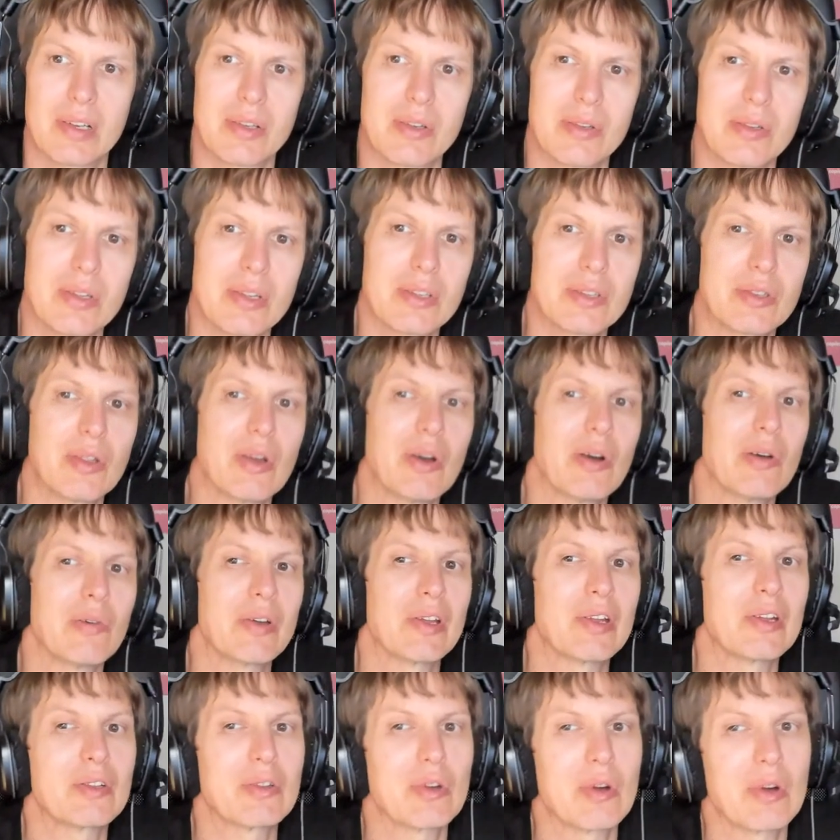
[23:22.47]
you need to know
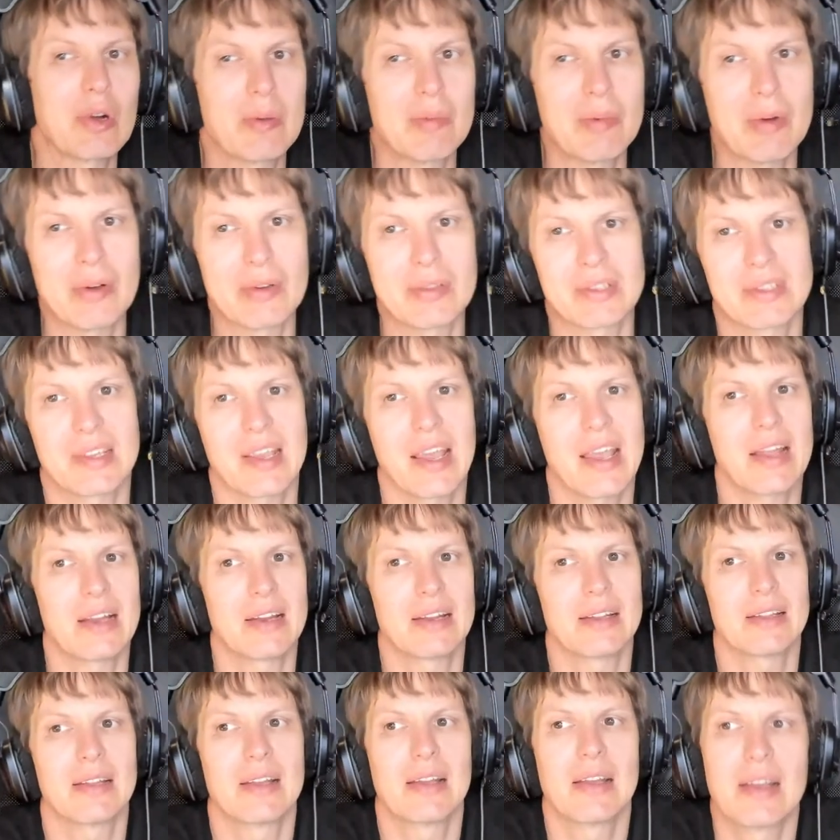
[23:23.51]
when you talk about
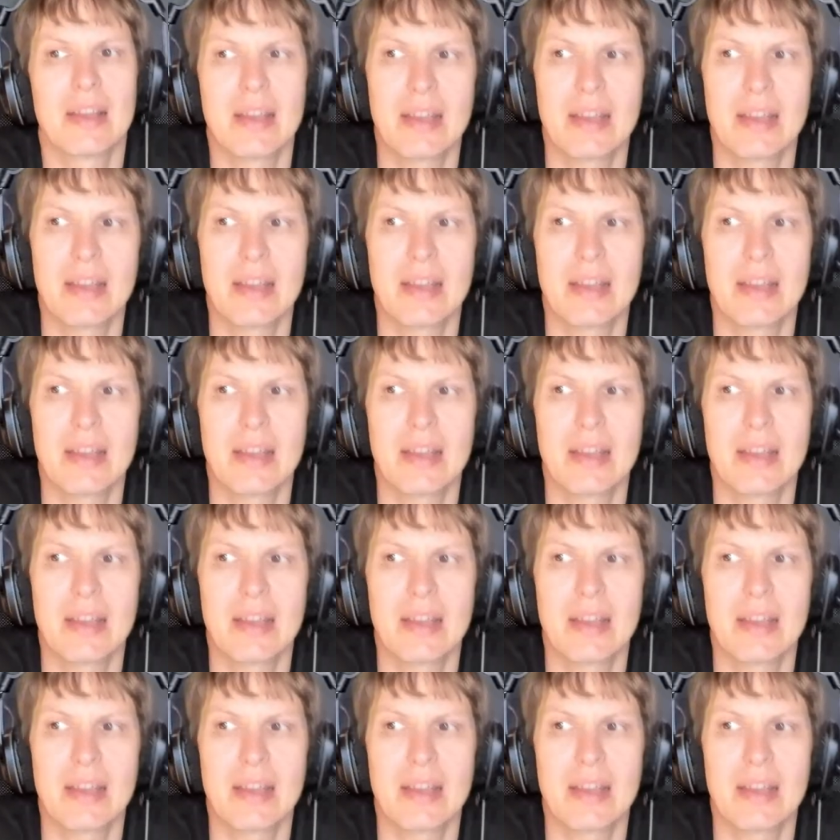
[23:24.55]
scaling